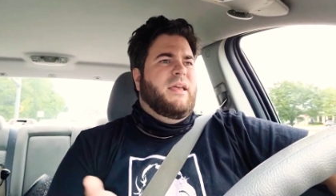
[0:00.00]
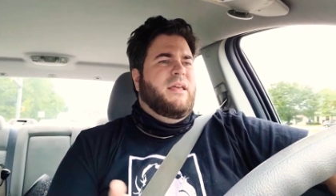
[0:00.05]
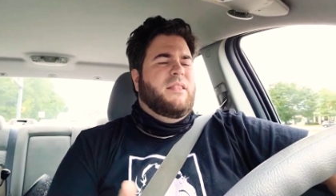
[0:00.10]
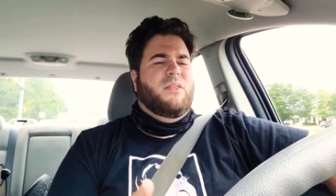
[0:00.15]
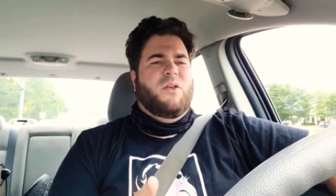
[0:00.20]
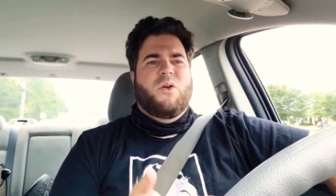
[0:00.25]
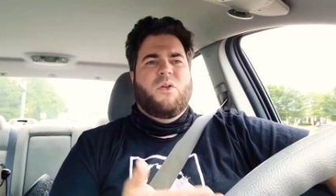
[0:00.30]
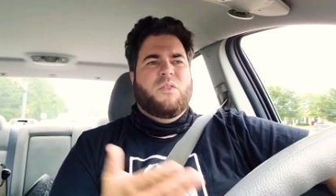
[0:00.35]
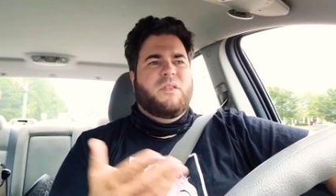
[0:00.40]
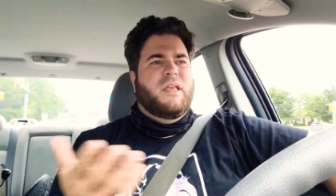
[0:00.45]

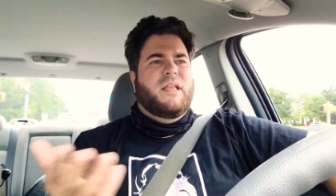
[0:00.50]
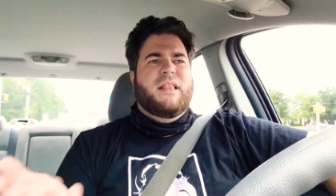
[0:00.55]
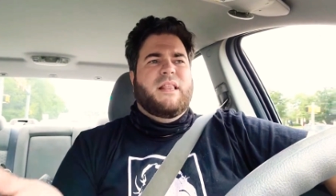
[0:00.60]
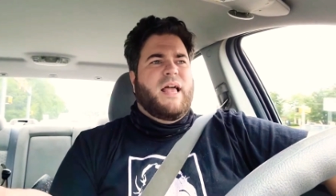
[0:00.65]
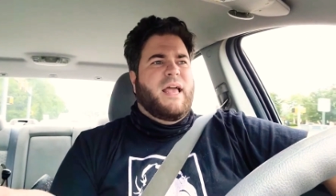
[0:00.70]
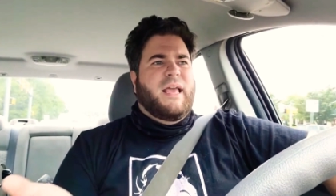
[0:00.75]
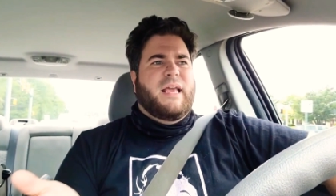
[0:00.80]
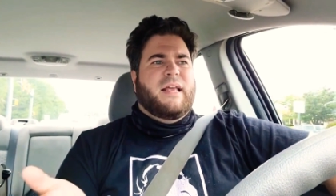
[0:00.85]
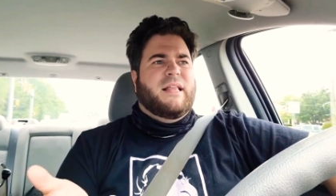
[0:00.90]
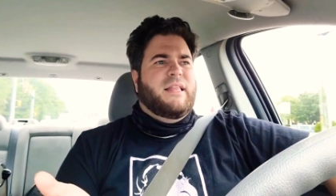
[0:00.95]
The only
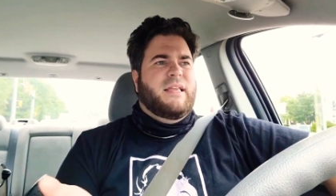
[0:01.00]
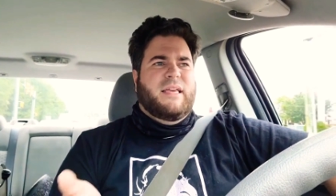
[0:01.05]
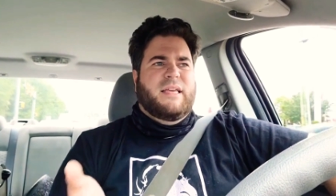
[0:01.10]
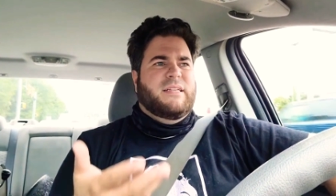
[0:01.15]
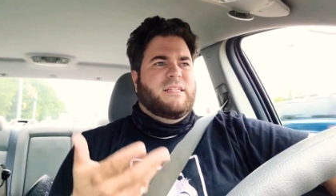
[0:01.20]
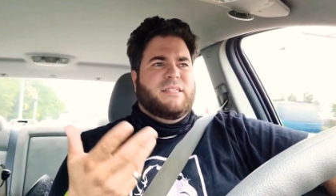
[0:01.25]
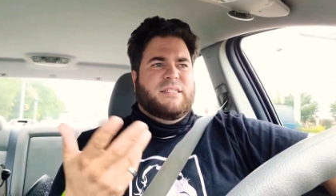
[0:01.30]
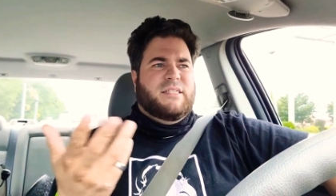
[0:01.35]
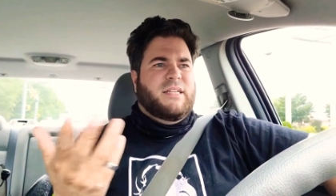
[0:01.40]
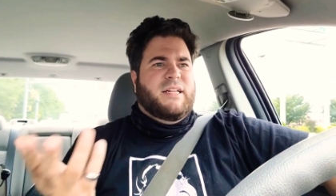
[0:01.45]
likely
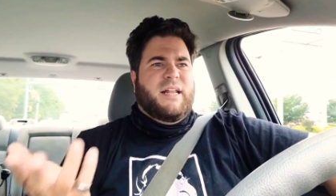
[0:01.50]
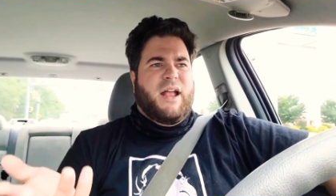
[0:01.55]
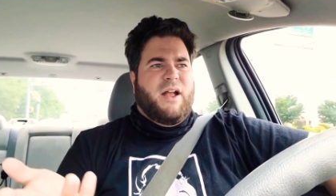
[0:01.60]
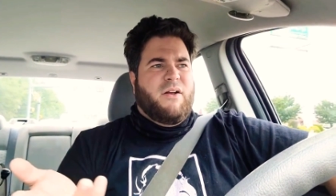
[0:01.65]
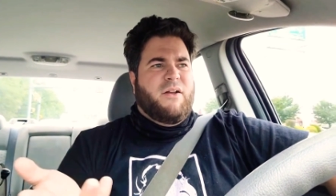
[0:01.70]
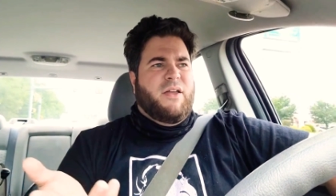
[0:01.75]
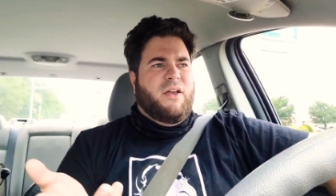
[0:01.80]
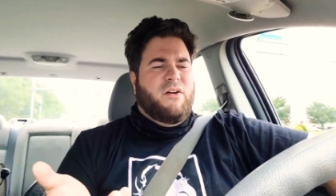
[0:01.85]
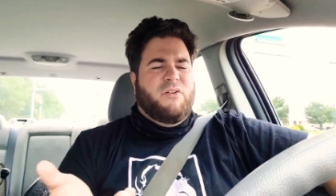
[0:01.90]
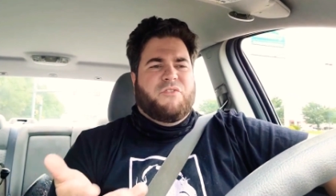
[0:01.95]

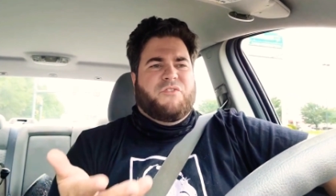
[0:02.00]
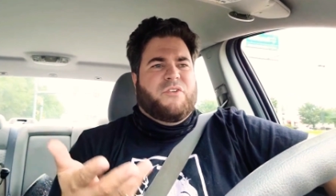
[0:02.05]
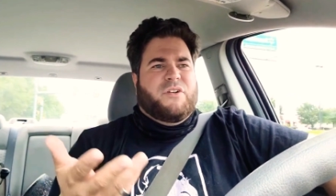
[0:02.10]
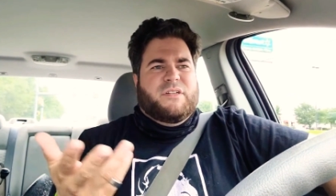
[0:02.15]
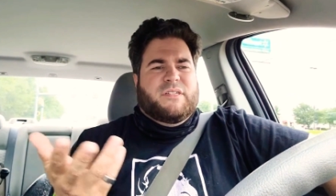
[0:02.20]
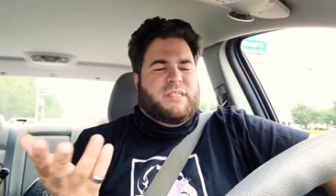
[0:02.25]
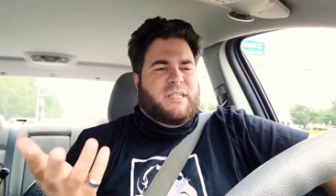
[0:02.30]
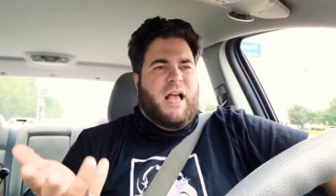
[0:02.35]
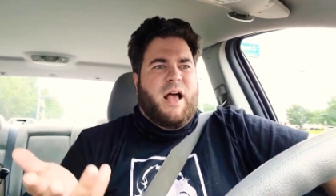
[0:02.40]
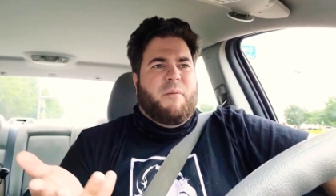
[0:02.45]
scenario for
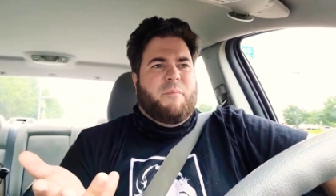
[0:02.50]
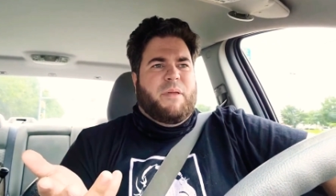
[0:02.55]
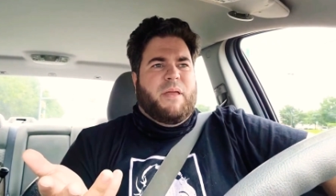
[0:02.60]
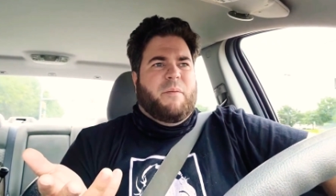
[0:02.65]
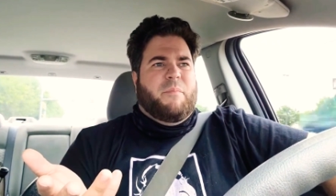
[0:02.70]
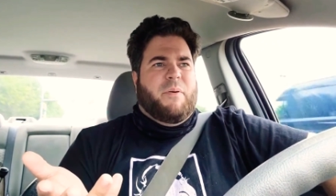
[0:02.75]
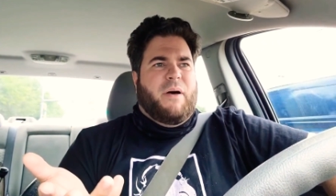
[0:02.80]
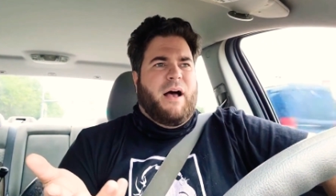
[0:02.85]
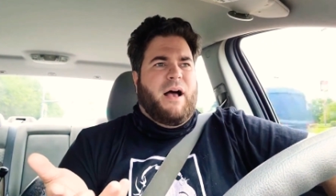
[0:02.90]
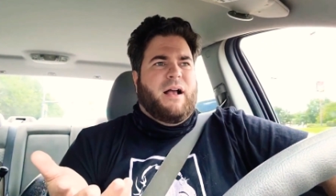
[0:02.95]
a zombie
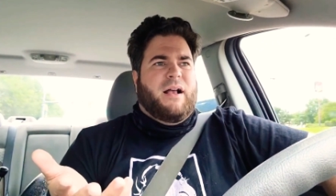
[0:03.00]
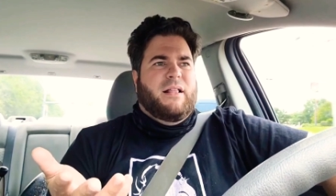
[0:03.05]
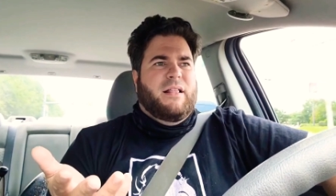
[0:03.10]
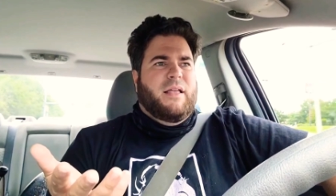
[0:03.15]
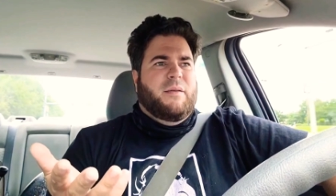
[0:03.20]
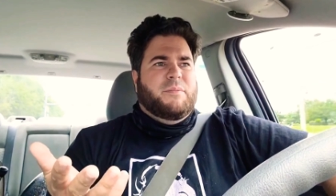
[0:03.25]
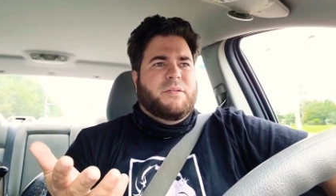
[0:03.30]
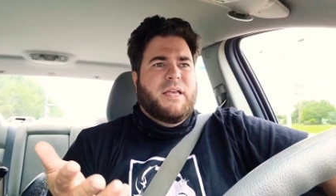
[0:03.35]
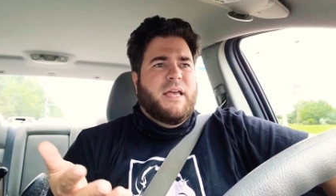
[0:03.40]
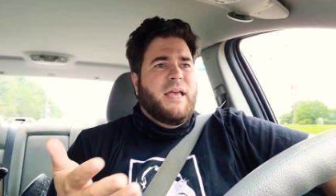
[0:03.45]

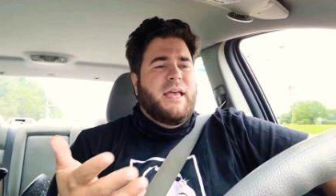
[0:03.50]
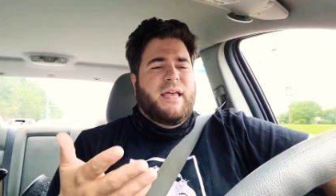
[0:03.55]
apocalypse